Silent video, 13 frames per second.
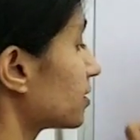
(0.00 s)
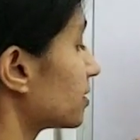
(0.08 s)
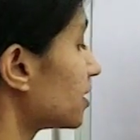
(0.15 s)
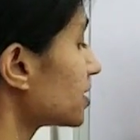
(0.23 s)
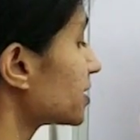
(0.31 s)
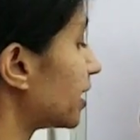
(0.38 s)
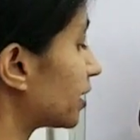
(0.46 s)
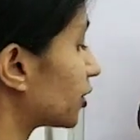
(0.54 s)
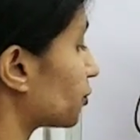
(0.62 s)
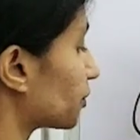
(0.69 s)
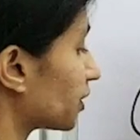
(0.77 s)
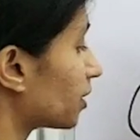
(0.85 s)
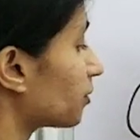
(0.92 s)
the cell
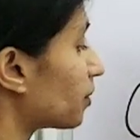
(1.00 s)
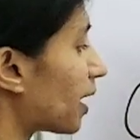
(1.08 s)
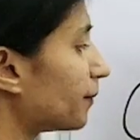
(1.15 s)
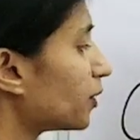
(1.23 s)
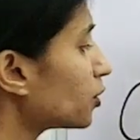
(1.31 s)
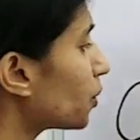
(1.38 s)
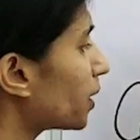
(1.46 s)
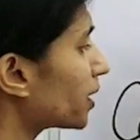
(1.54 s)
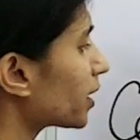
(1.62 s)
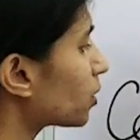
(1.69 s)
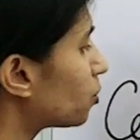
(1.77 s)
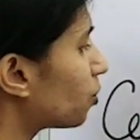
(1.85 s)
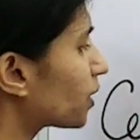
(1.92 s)
theory. I'm not going
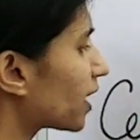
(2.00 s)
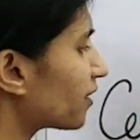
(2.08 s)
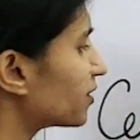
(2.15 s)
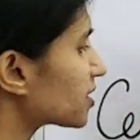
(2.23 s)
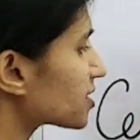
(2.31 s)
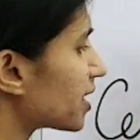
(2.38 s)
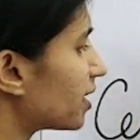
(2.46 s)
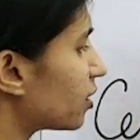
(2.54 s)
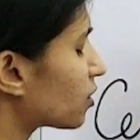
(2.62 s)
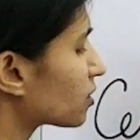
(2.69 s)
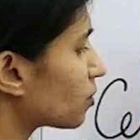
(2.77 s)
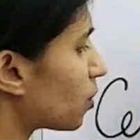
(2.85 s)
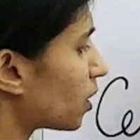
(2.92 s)
like who gave the cell
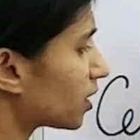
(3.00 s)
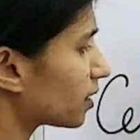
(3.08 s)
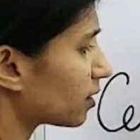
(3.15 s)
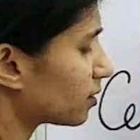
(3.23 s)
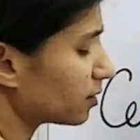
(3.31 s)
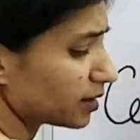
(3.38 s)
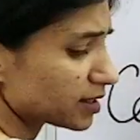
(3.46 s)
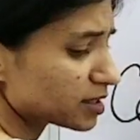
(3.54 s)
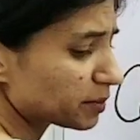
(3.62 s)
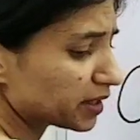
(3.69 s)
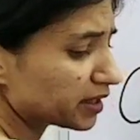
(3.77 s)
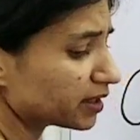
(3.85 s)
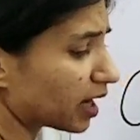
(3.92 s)
or what it's
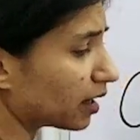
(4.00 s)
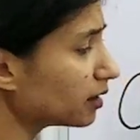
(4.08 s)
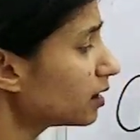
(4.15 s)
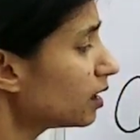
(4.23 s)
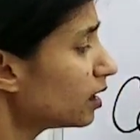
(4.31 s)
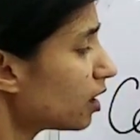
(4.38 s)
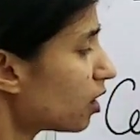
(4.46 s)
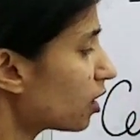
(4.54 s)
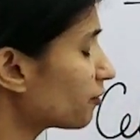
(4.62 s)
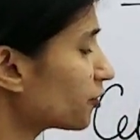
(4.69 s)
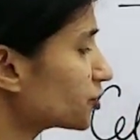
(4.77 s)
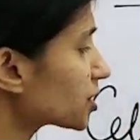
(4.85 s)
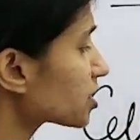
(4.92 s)
been done, or
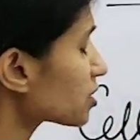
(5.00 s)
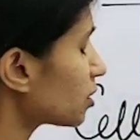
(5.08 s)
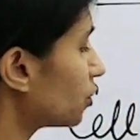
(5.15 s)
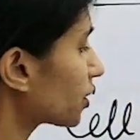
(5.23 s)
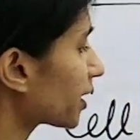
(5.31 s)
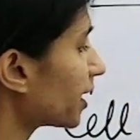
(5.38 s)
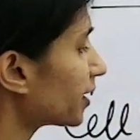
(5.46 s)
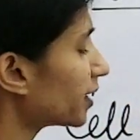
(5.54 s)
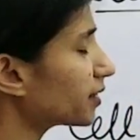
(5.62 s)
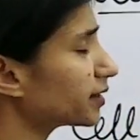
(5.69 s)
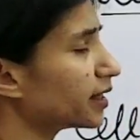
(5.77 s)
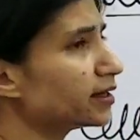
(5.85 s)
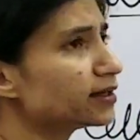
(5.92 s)
if you just look at
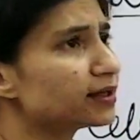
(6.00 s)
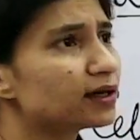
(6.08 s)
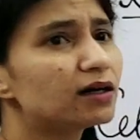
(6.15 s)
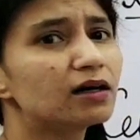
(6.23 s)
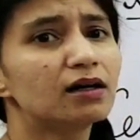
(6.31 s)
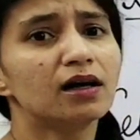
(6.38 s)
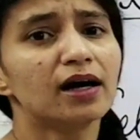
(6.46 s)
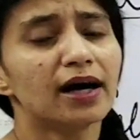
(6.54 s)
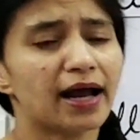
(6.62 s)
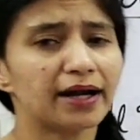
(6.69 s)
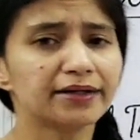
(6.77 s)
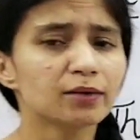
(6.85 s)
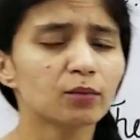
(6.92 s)
it, then the
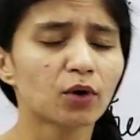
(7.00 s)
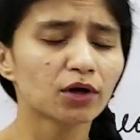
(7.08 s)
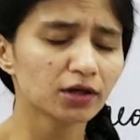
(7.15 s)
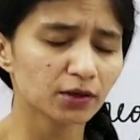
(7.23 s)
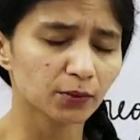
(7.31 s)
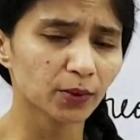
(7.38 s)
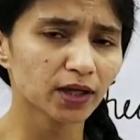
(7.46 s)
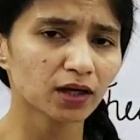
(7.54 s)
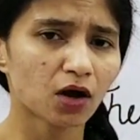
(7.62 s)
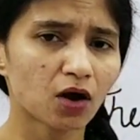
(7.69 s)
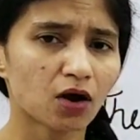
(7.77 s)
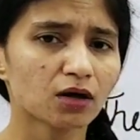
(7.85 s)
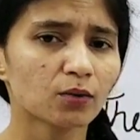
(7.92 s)
Anton von
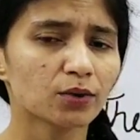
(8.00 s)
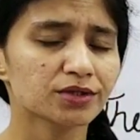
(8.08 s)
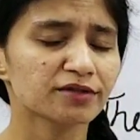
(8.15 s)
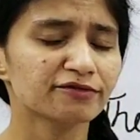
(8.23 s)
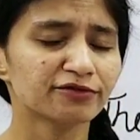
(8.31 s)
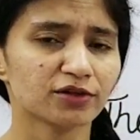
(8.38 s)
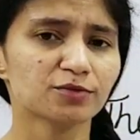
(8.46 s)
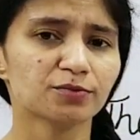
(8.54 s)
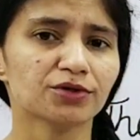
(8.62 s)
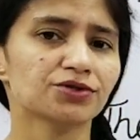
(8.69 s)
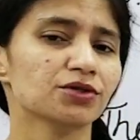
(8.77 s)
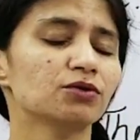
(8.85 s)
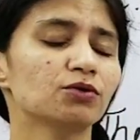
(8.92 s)
Leeuwenhoek was the first
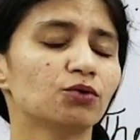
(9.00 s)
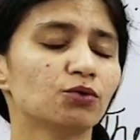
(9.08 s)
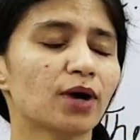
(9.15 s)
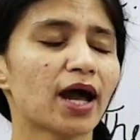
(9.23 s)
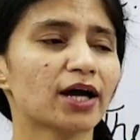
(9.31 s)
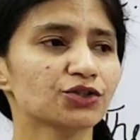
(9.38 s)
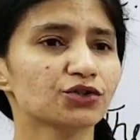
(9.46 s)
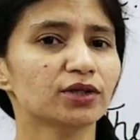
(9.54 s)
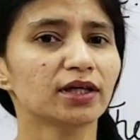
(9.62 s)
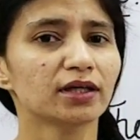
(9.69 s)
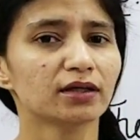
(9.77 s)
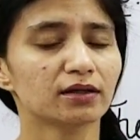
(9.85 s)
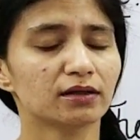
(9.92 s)
person who
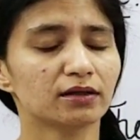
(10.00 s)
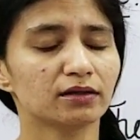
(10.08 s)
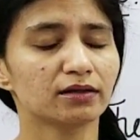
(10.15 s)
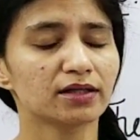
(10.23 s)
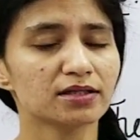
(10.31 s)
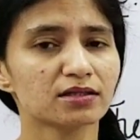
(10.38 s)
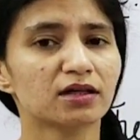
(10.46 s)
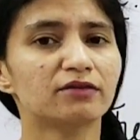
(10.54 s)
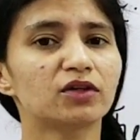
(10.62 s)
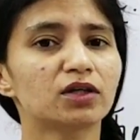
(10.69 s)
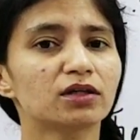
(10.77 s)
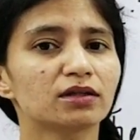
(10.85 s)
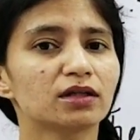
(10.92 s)
actually
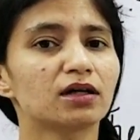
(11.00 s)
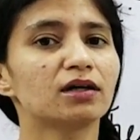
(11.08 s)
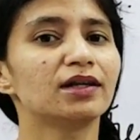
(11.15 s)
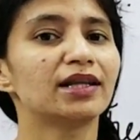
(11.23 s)
discovered the